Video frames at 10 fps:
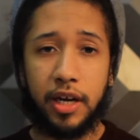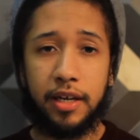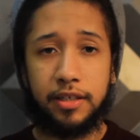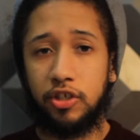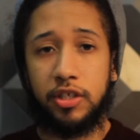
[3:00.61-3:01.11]

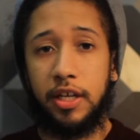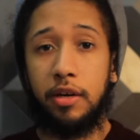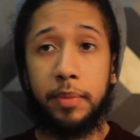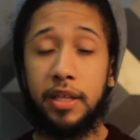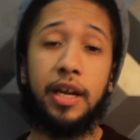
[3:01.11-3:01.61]
Giant isn't just
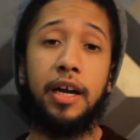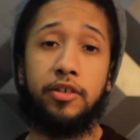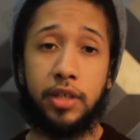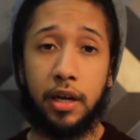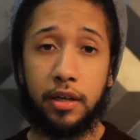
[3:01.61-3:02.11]
there to be the
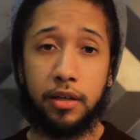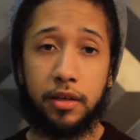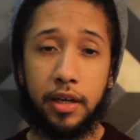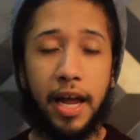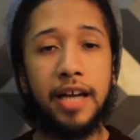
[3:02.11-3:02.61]
Iron Giant.
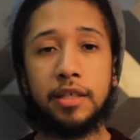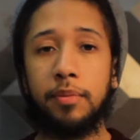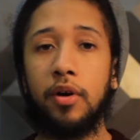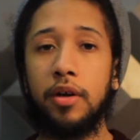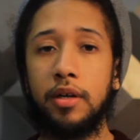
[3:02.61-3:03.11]
It has a
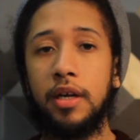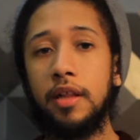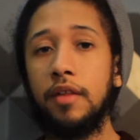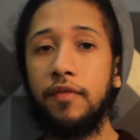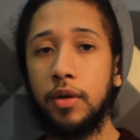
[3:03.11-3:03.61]
part
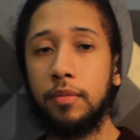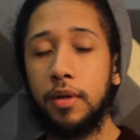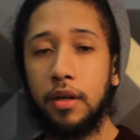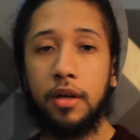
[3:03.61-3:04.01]
in the film.